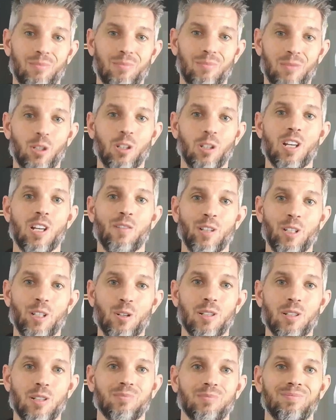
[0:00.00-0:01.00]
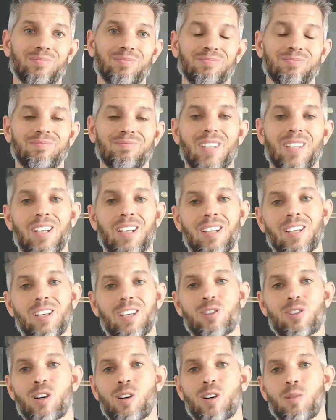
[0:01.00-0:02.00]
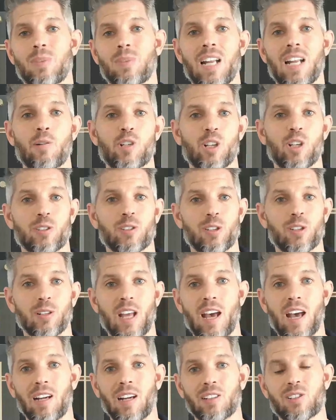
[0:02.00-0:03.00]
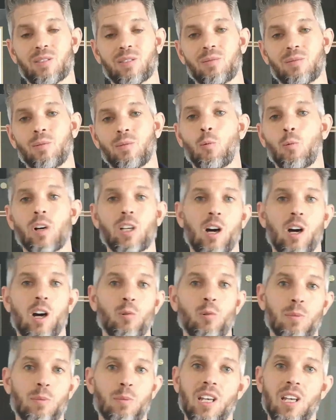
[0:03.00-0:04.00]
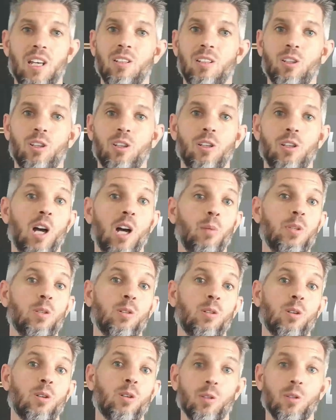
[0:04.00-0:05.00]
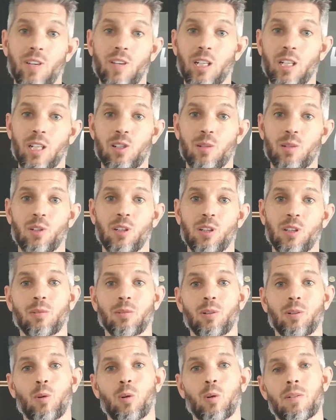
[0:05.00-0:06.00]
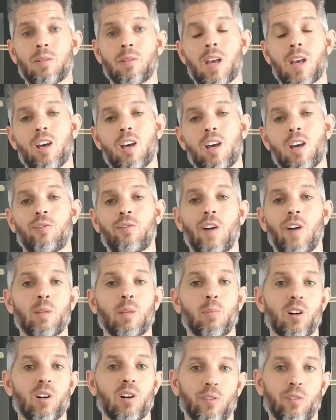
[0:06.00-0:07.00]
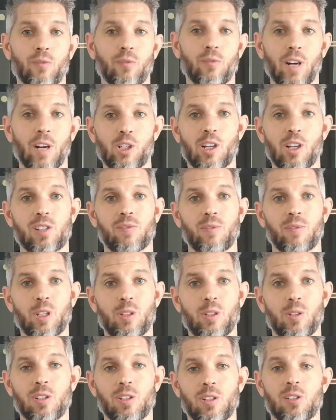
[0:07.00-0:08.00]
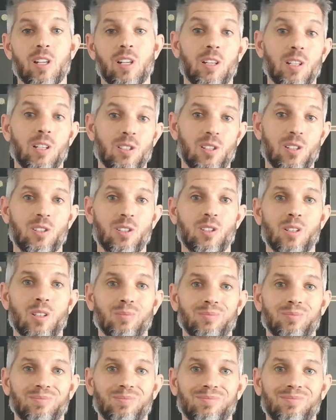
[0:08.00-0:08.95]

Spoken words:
you can definitely do it. So now it's your turn to act. One call with me could help you cultivate discipline or find a perfect franchise for you to stay consistent.